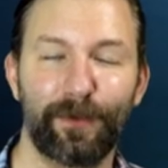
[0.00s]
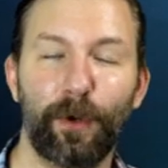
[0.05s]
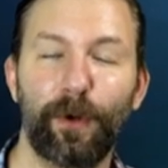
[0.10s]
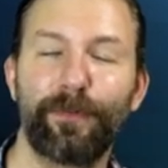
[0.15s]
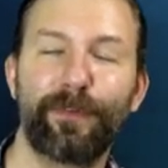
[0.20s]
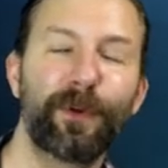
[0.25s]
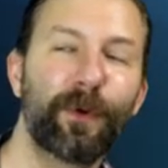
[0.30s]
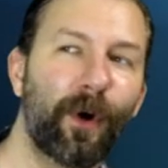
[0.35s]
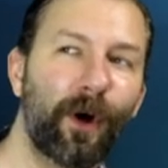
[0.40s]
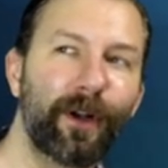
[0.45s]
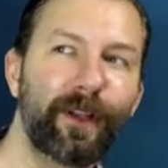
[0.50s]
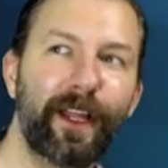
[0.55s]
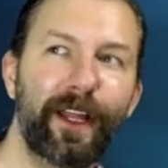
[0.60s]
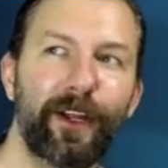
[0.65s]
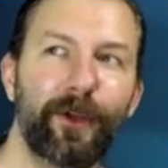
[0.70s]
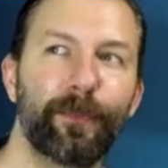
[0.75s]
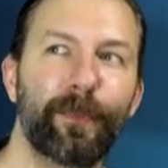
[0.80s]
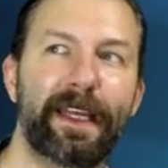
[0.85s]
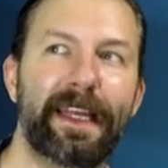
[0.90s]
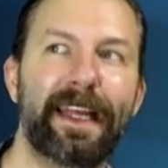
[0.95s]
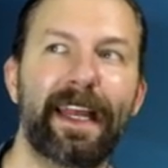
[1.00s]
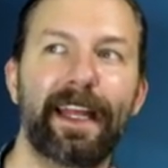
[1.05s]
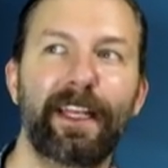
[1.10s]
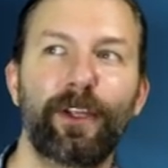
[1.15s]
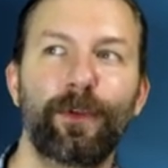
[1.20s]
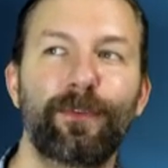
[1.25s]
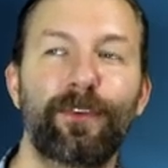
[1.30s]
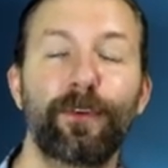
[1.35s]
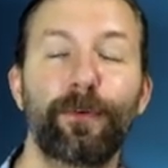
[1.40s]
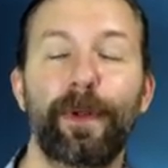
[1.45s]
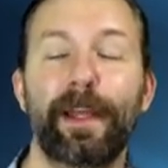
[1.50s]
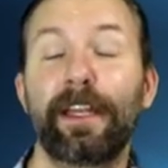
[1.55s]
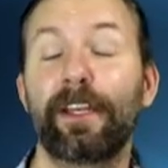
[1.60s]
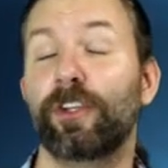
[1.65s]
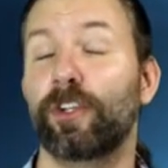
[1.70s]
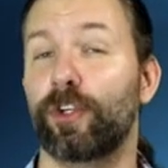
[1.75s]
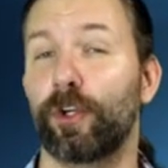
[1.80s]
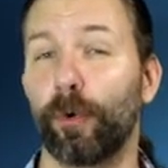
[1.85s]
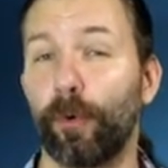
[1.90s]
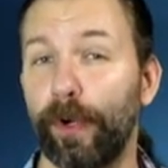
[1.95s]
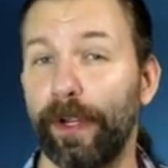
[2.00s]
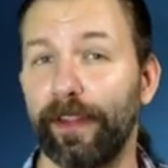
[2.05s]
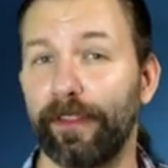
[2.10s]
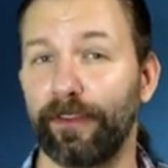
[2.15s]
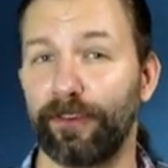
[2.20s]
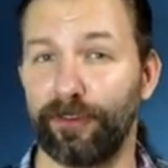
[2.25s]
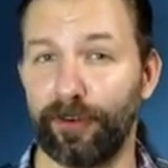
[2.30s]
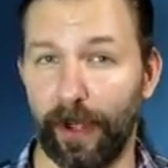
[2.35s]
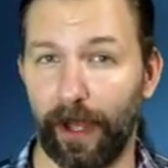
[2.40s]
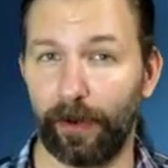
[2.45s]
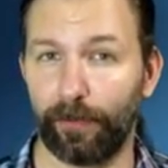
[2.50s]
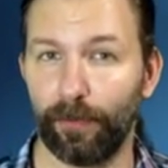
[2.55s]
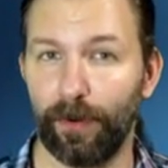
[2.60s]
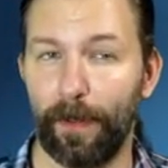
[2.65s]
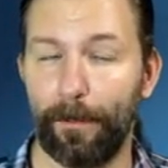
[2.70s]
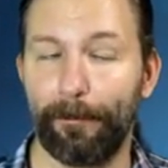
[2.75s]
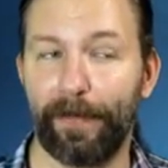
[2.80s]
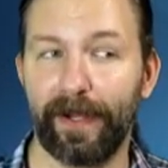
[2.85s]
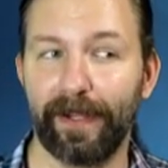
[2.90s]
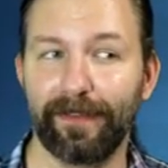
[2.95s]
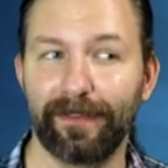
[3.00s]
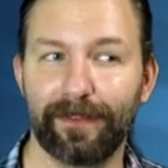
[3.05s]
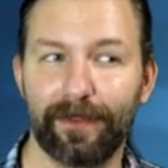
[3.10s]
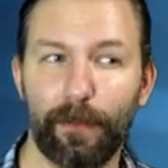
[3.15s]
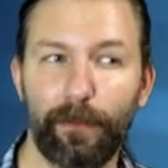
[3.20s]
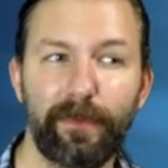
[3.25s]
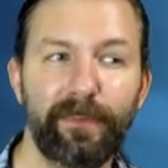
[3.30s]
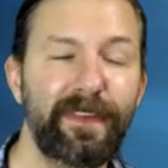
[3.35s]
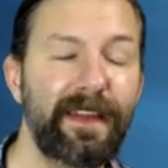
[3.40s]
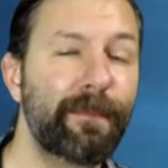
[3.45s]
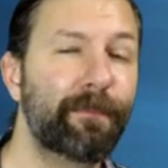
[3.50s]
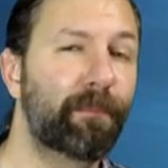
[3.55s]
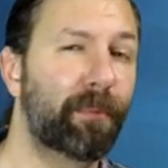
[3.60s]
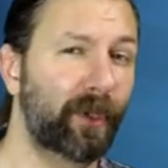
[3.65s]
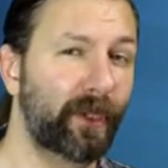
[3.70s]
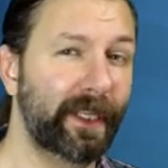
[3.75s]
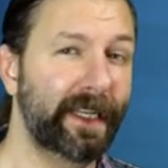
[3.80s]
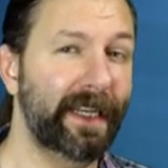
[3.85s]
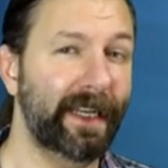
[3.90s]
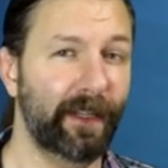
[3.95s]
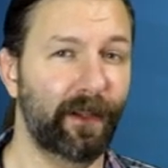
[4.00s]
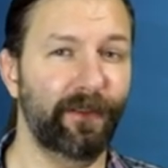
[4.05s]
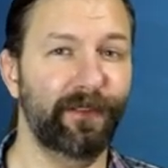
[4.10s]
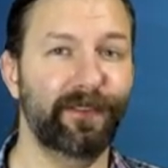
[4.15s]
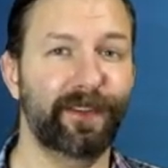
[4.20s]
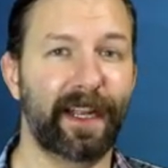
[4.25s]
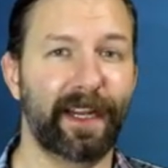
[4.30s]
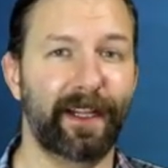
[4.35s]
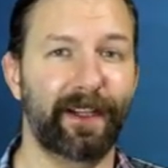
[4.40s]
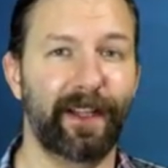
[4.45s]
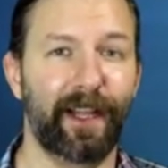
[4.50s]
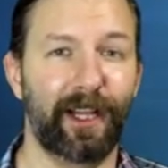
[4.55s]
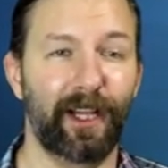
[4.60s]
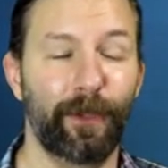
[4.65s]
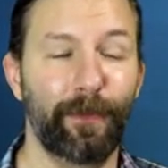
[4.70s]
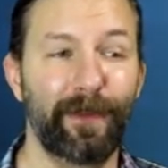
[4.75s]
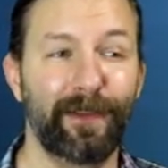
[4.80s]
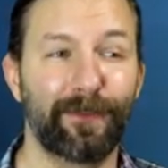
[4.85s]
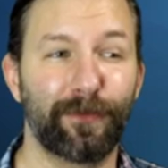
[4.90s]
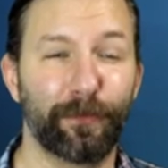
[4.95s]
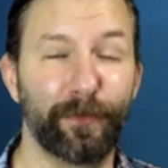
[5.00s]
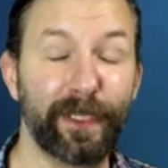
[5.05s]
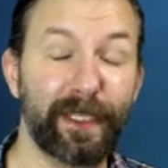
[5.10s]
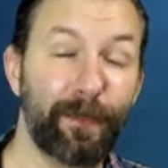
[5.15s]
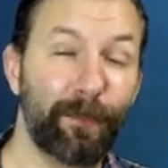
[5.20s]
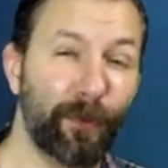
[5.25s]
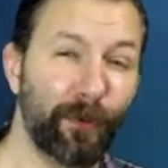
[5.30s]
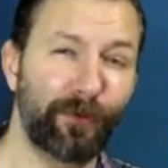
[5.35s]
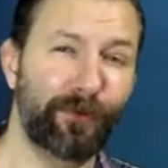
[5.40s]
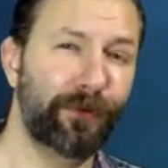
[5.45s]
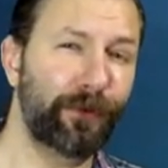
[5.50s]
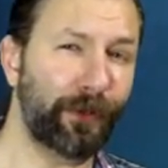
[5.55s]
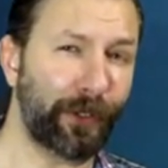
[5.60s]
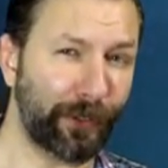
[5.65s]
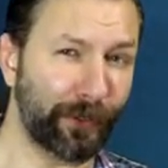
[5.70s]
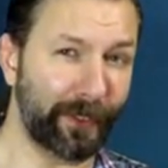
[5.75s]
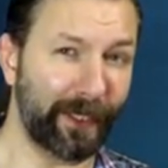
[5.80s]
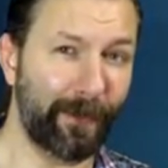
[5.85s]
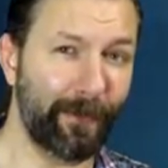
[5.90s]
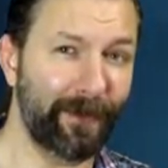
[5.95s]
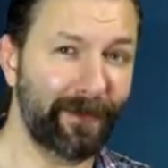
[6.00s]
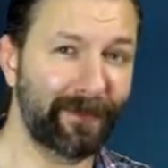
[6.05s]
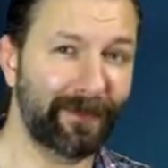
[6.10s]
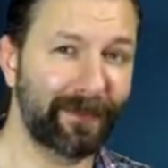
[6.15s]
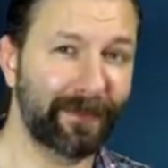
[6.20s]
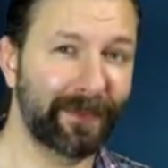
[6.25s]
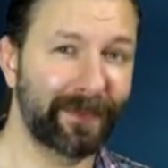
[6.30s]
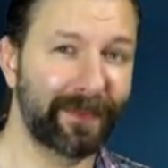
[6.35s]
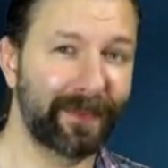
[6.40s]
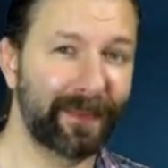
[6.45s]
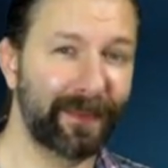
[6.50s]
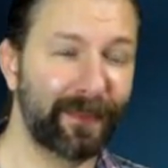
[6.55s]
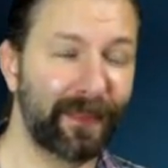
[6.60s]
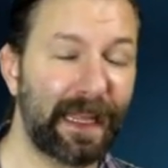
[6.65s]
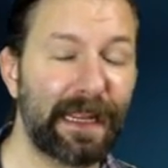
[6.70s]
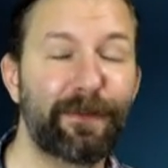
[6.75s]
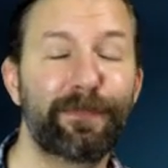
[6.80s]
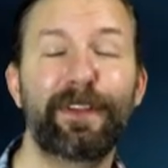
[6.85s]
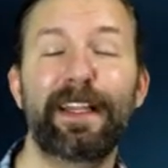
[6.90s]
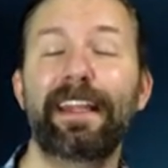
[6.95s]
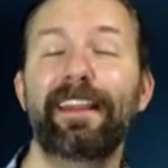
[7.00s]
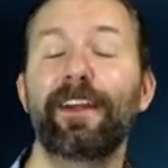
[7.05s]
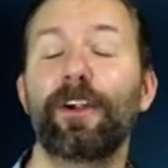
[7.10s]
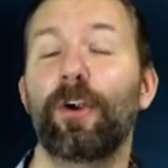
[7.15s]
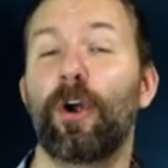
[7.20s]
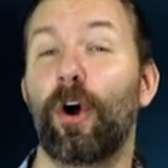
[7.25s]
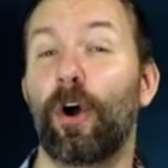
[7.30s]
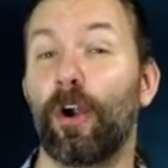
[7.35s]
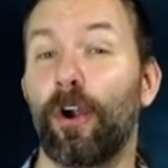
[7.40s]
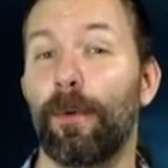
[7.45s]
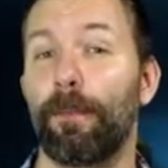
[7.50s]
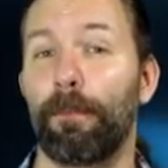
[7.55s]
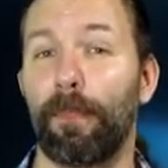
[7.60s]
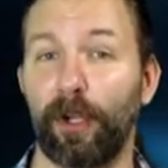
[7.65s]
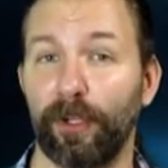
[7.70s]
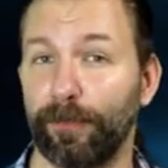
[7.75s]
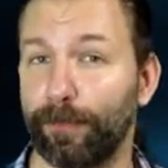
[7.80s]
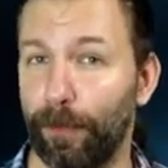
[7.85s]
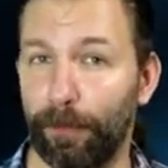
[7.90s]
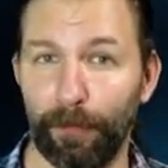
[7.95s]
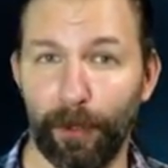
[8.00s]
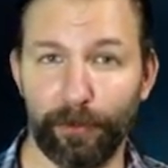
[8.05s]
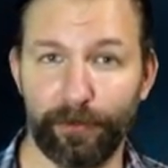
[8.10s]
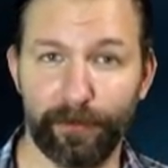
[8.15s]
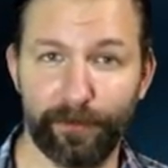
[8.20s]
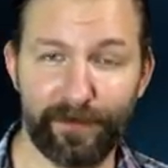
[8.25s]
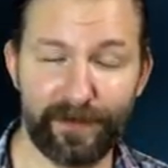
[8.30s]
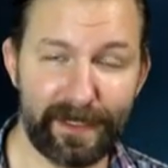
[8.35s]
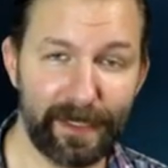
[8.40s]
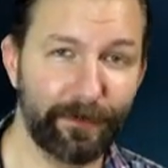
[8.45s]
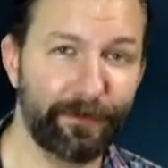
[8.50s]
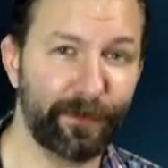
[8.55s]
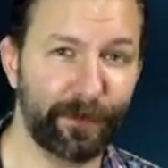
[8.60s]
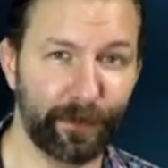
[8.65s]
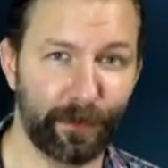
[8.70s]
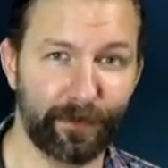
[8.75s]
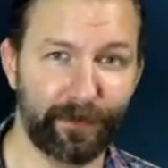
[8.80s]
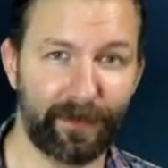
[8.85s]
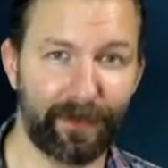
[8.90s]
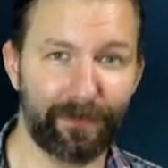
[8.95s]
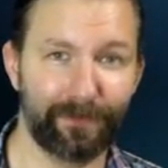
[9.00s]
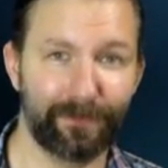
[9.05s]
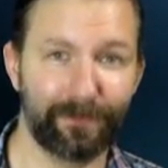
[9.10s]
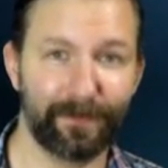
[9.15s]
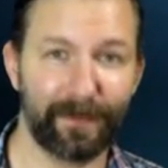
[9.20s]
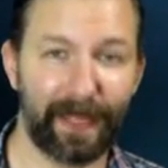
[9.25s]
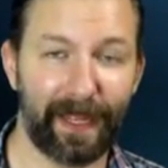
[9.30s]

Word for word: so if you are like me and you do enjoy the genre, but some of the bullet hell style elements really push you to your limits, thankfully there are multiple modes of difficulty.